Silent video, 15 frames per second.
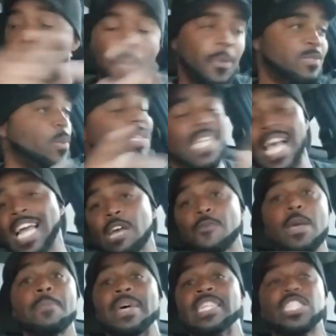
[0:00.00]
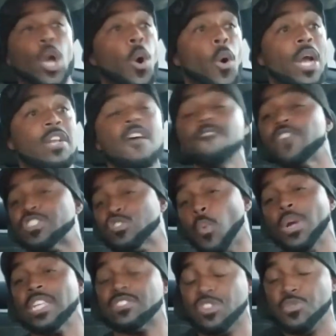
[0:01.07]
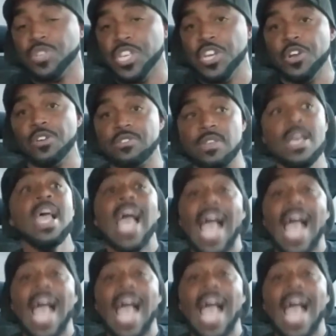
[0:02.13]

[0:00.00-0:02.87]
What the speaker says: what the hell have we been doing for 22 years